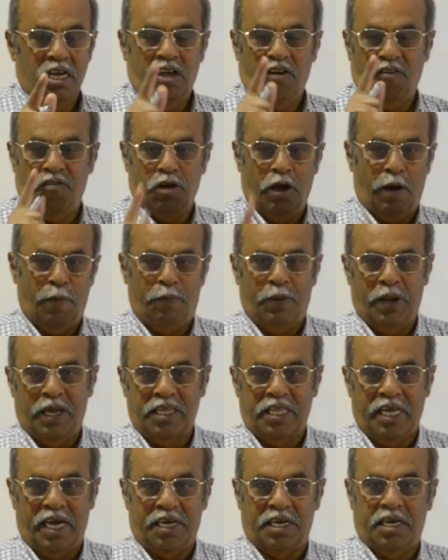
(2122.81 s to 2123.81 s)
if you
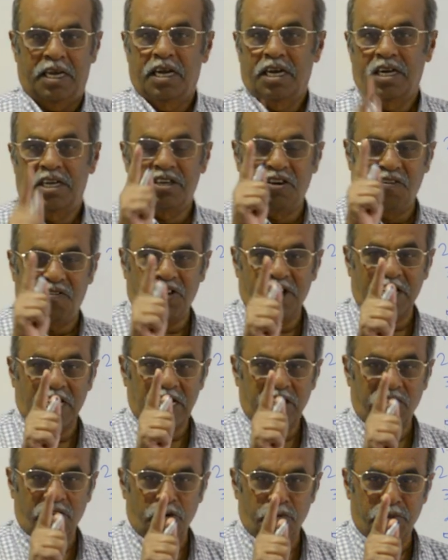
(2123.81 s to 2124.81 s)
apply that,
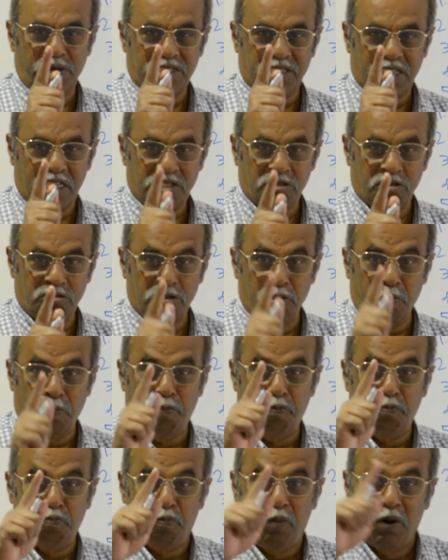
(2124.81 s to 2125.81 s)
definitely you will be a successful
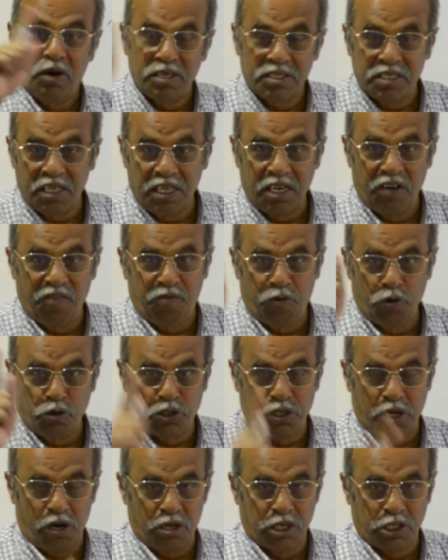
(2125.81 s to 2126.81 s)
person in
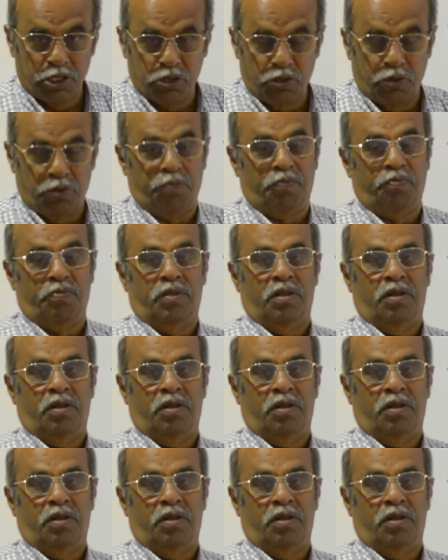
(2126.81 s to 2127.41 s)
future also.